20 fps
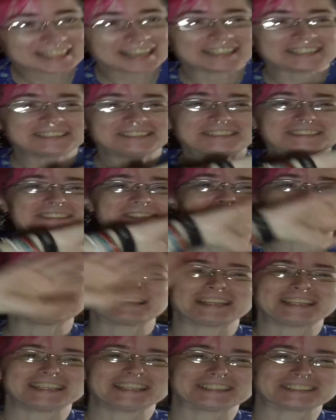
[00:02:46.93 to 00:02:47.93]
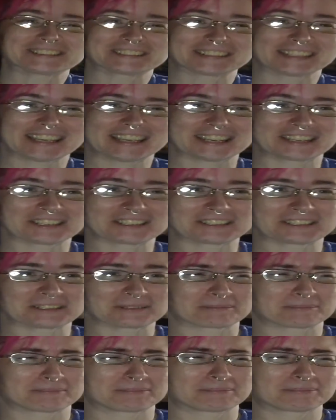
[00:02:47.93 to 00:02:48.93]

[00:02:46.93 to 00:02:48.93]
cut to many years later, they're